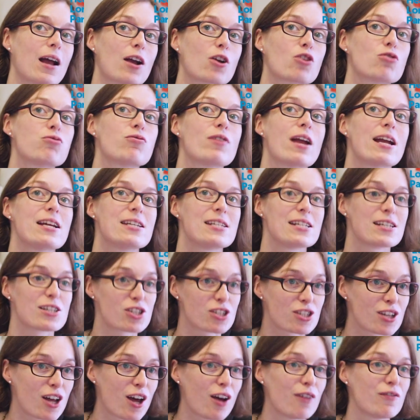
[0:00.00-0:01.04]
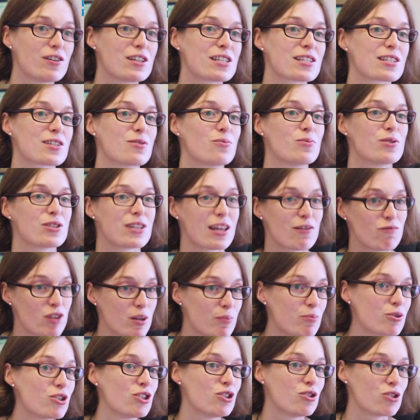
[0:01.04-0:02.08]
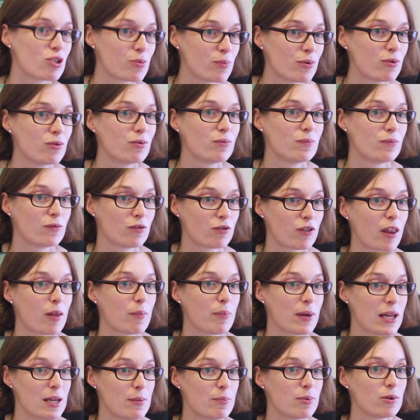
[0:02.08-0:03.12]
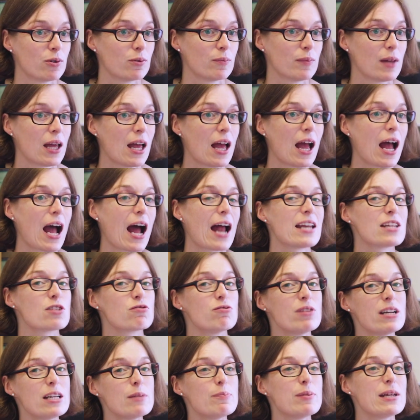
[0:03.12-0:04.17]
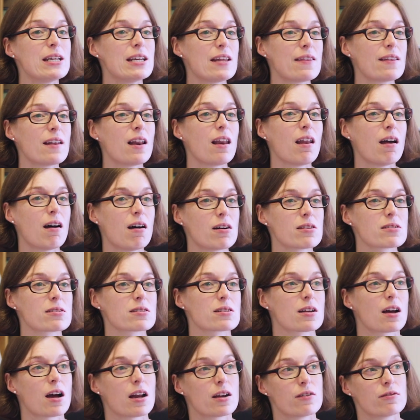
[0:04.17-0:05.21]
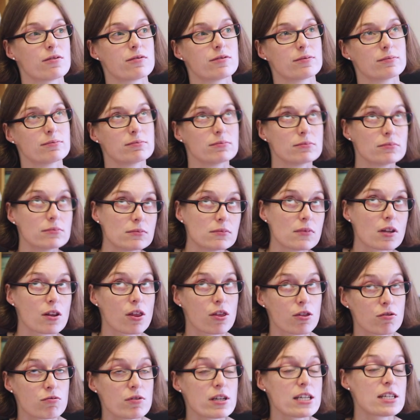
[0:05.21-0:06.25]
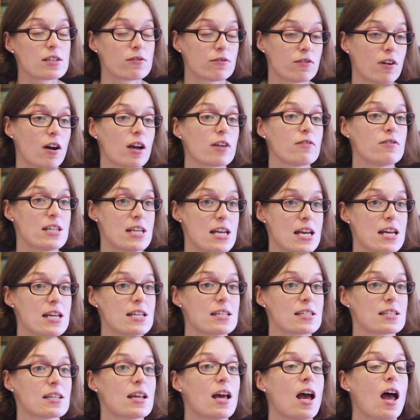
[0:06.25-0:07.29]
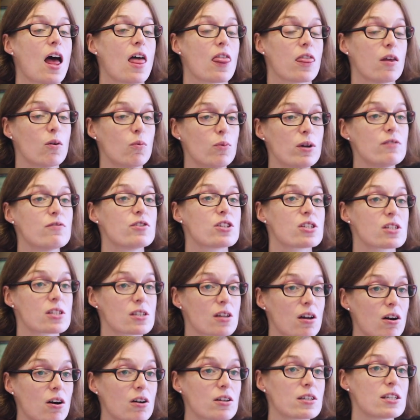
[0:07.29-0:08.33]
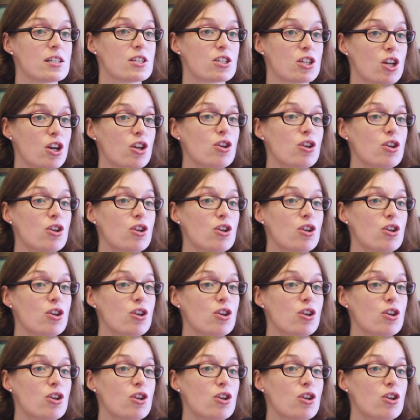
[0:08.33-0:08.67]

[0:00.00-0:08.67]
creating a service that was then reproducible for other people. And it's really been in the last kind of 3 to 5 years that we've started to